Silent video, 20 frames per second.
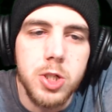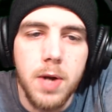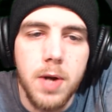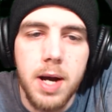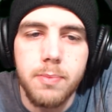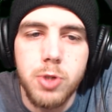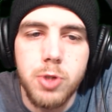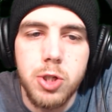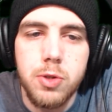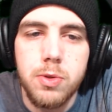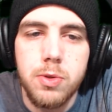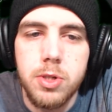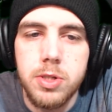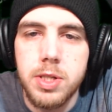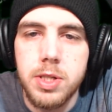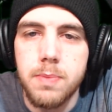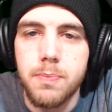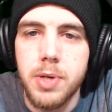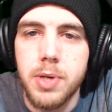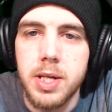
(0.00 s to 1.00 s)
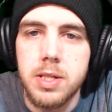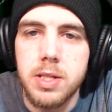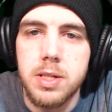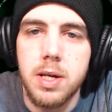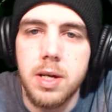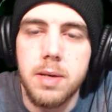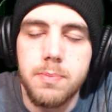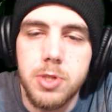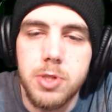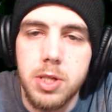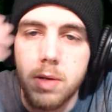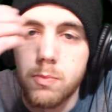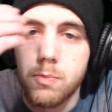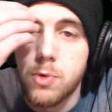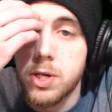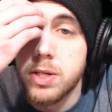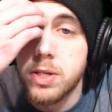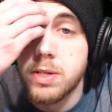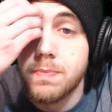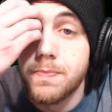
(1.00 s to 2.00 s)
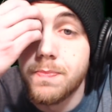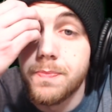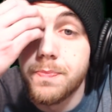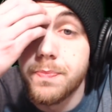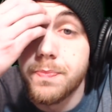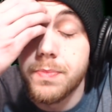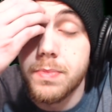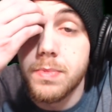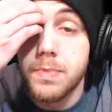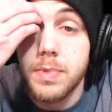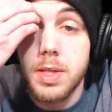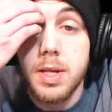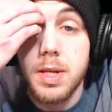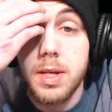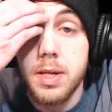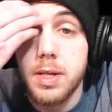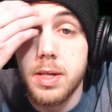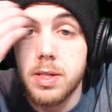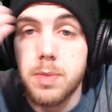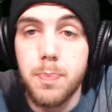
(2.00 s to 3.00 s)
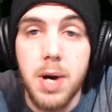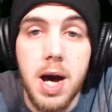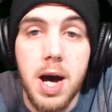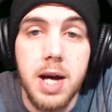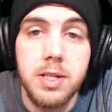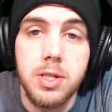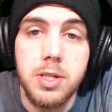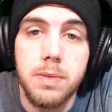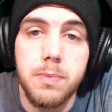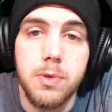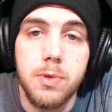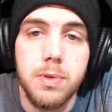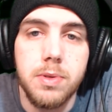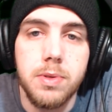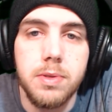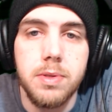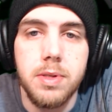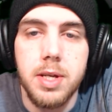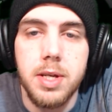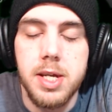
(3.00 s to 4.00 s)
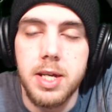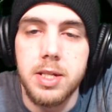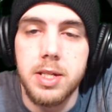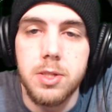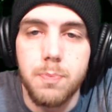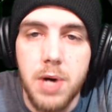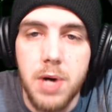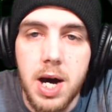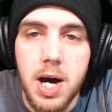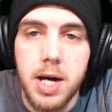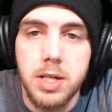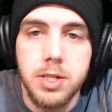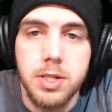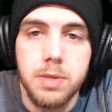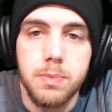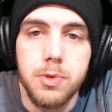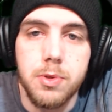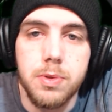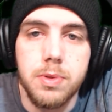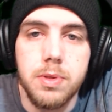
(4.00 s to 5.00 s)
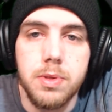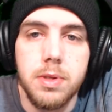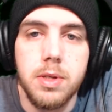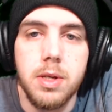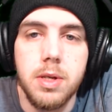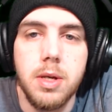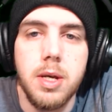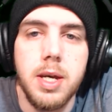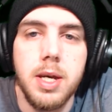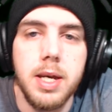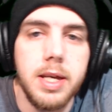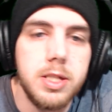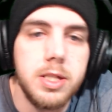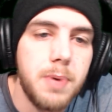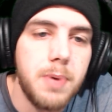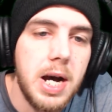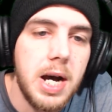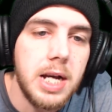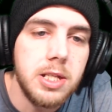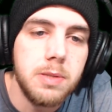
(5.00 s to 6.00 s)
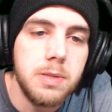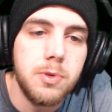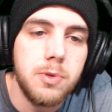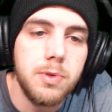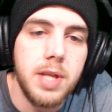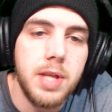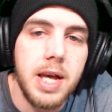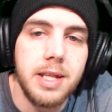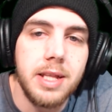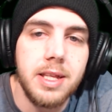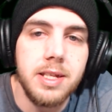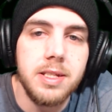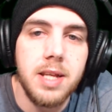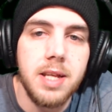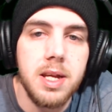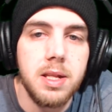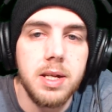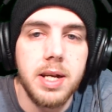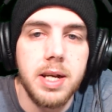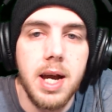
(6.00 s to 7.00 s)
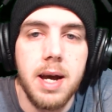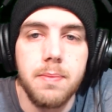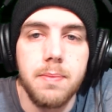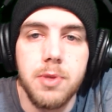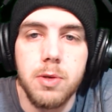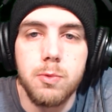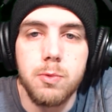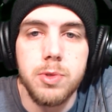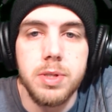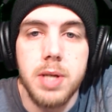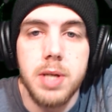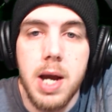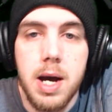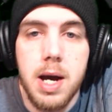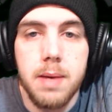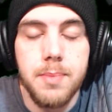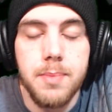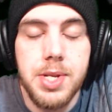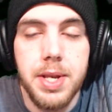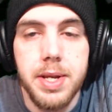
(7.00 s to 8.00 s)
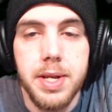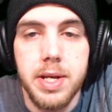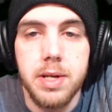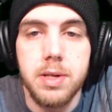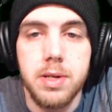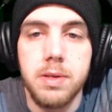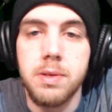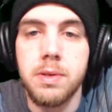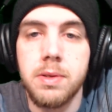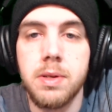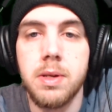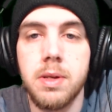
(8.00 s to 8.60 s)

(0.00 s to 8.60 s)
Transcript: dropped shooters and picked up someone. It's possible. It's possible. It's possible that this helicopter was commandeered,